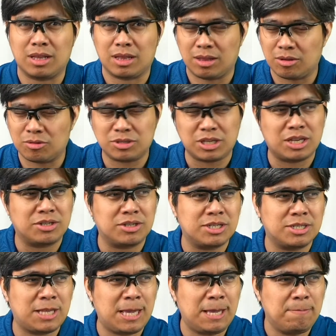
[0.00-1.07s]
Looks
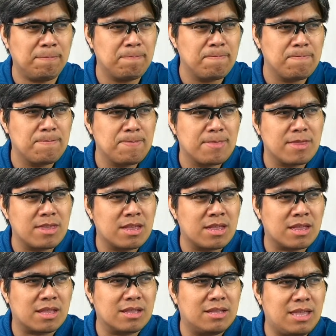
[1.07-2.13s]
interesting.
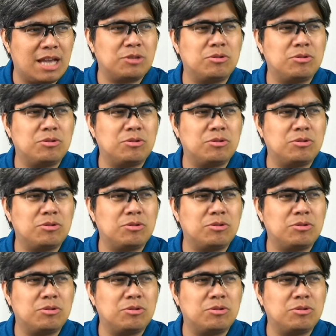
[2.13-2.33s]
Next,